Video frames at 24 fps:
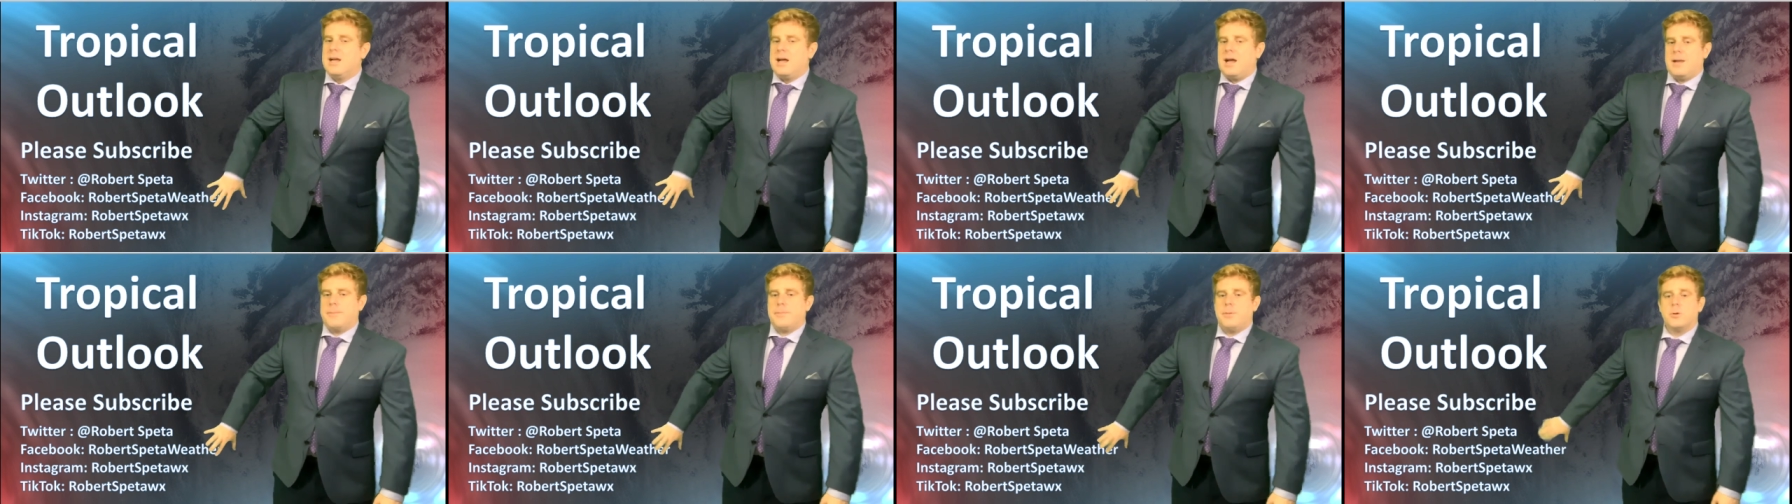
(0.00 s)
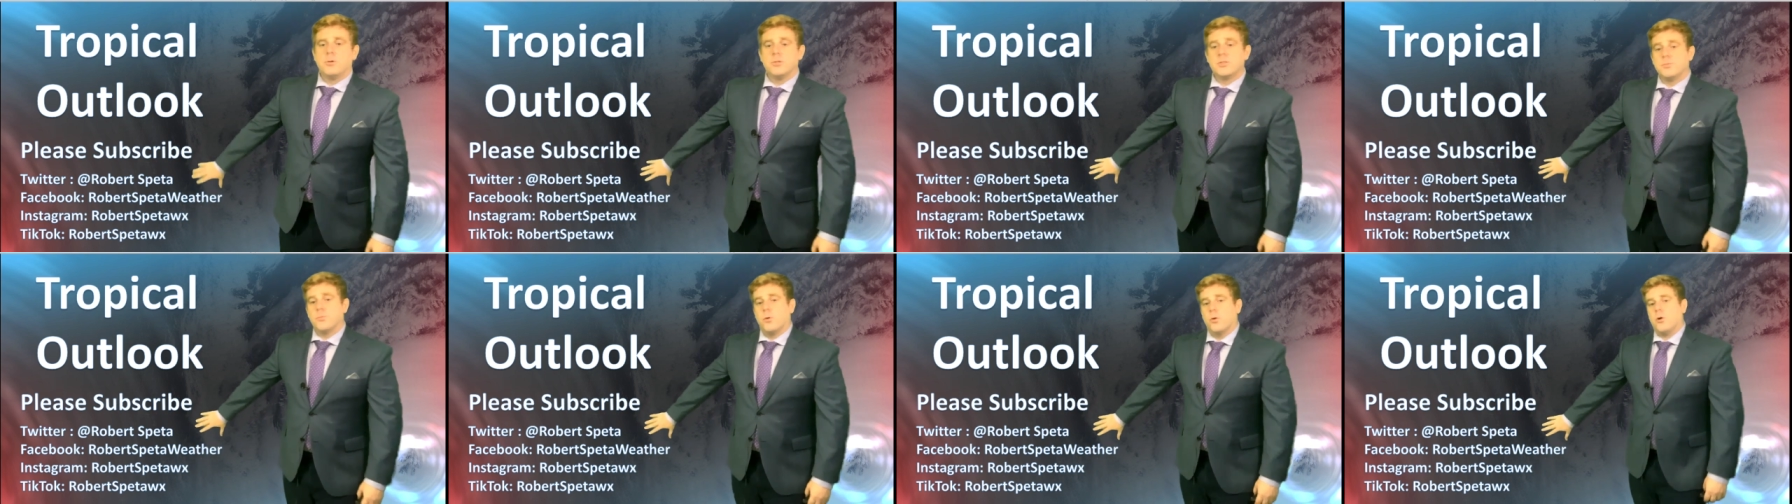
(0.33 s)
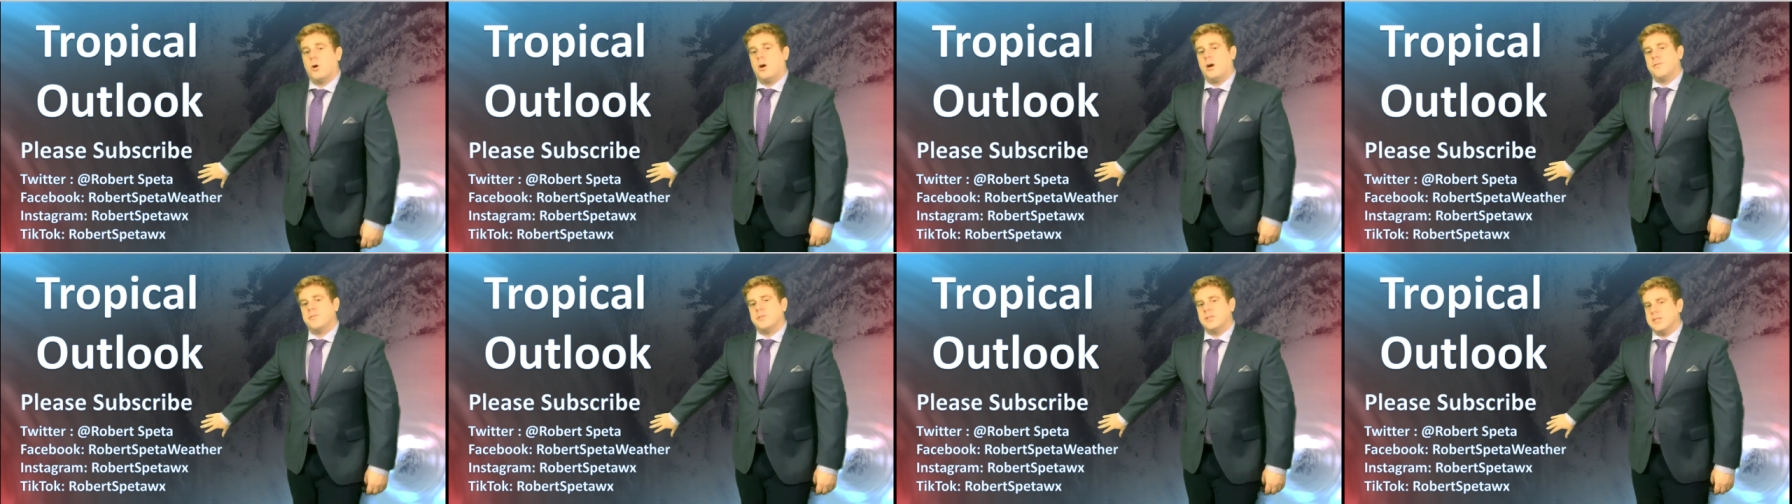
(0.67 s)
I post more
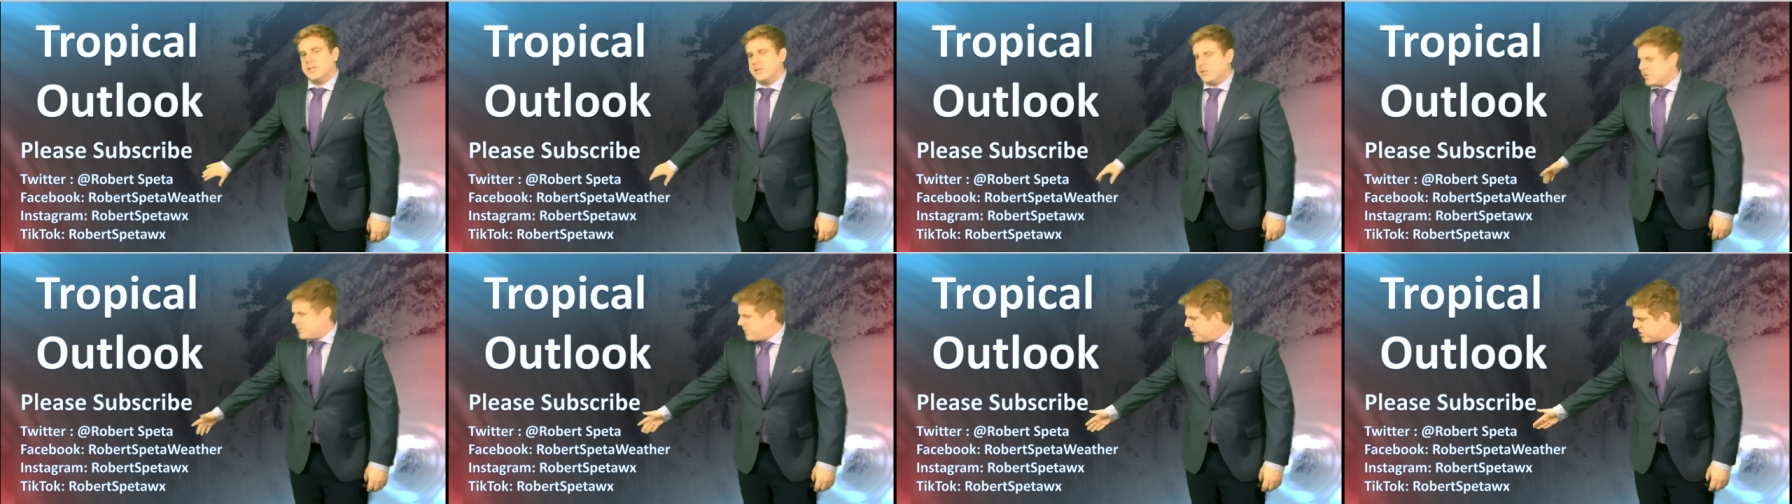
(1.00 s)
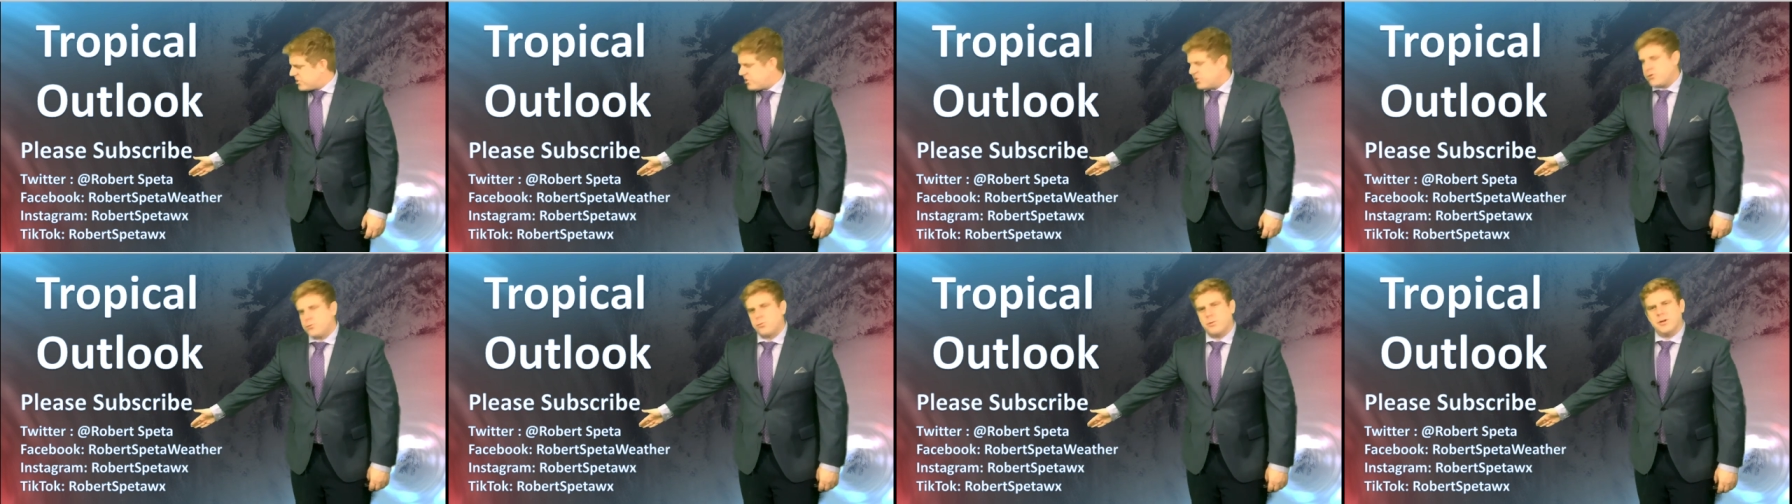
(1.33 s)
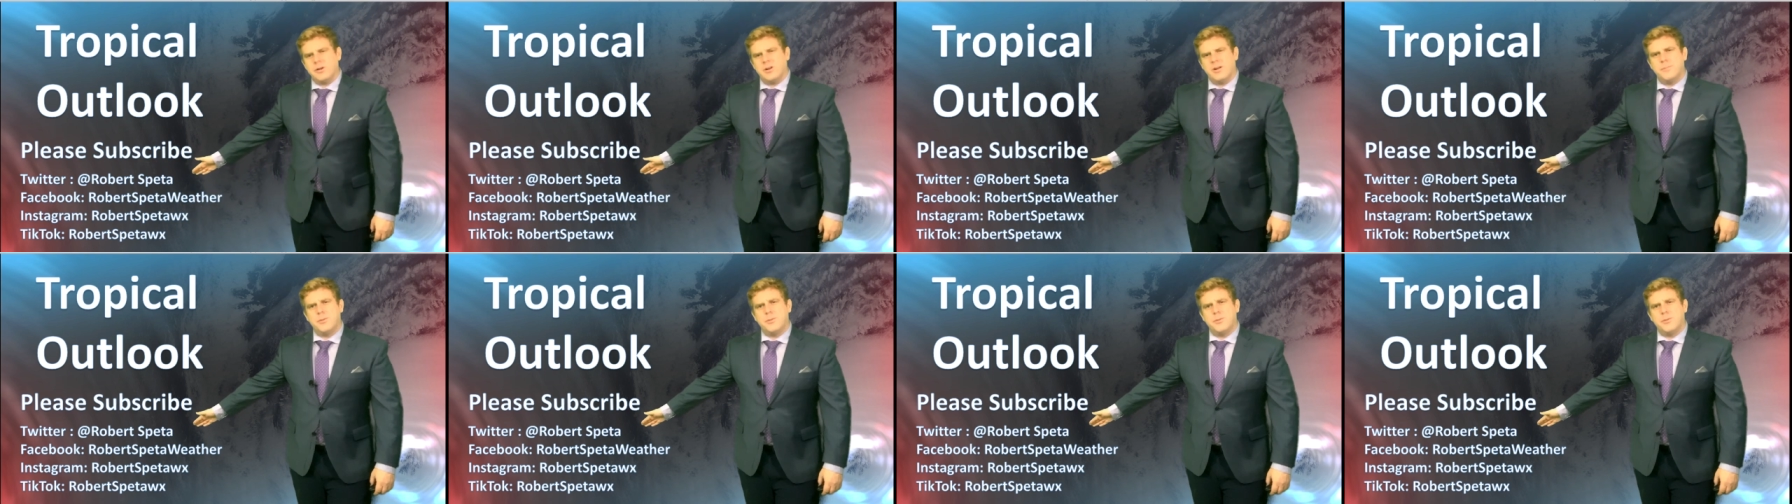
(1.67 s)
often here, especially Twitter.